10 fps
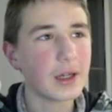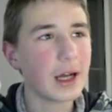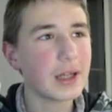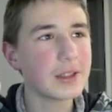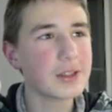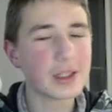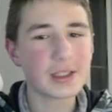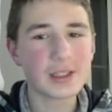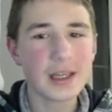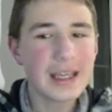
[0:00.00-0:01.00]

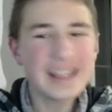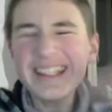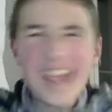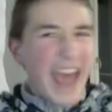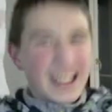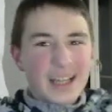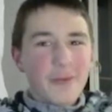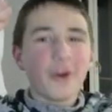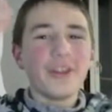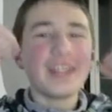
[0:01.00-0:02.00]
Antichess. Yes, I
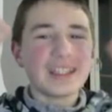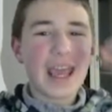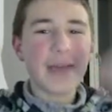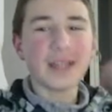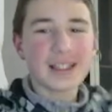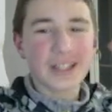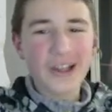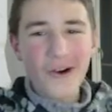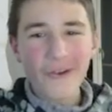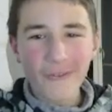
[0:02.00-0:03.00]
won that game. Let's
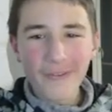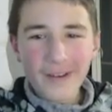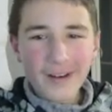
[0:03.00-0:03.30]
go.